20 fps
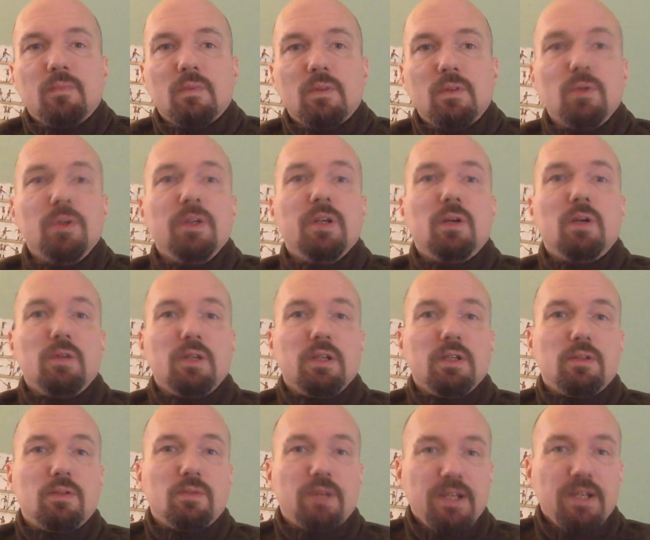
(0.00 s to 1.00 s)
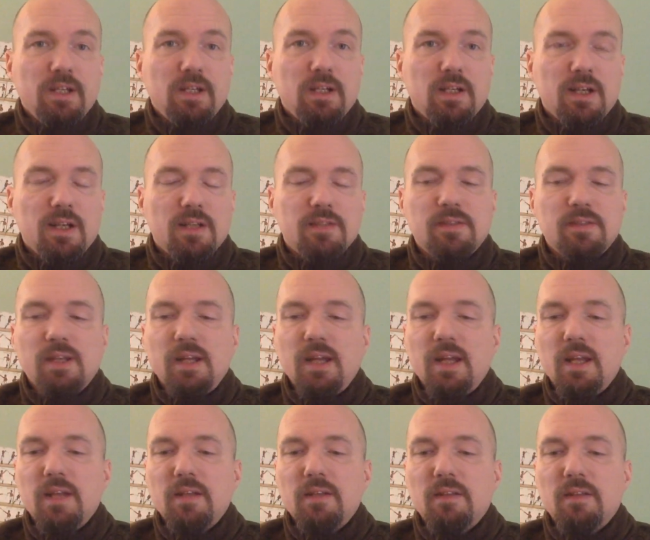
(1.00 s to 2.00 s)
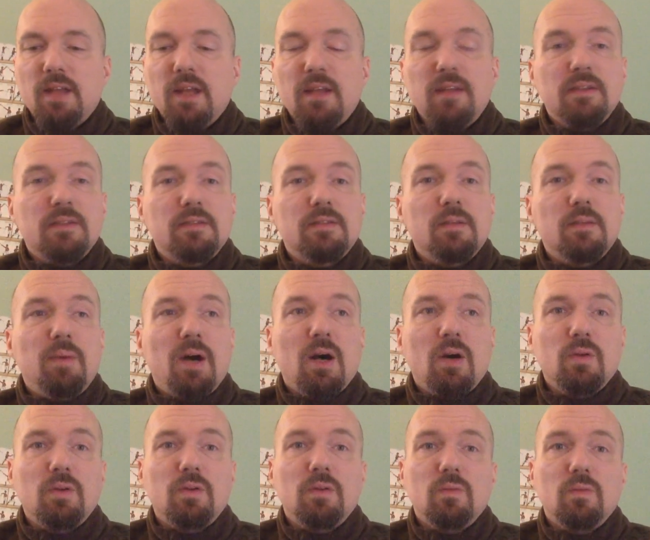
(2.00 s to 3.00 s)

during our training class, and that is about